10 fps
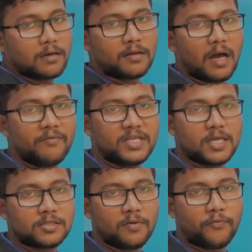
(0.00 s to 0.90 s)

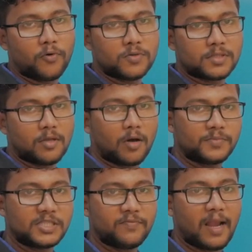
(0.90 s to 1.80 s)
gravitational force the
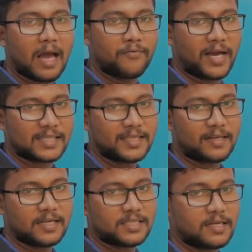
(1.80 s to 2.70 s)
object will have
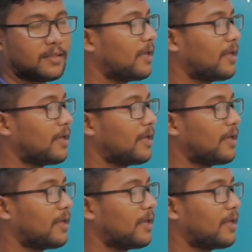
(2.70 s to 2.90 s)
acceleration,